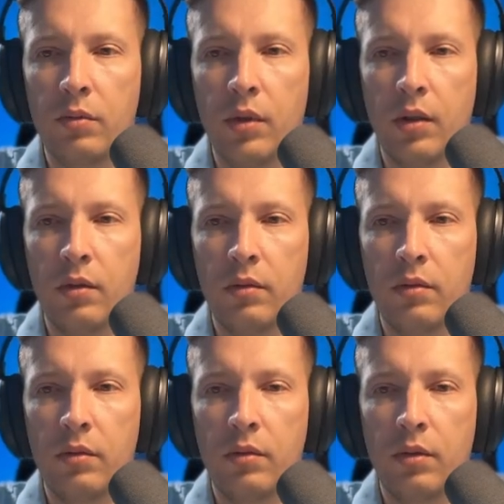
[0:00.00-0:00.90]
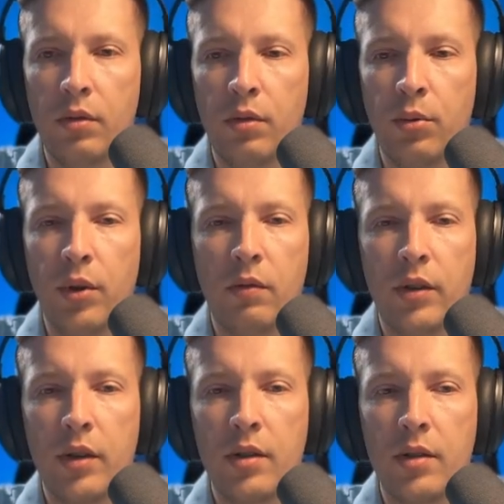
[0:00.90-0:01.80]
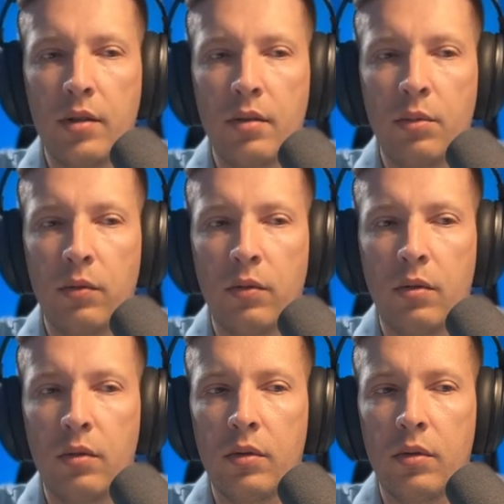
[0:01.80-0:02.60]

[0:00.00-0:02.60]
like who never did this before,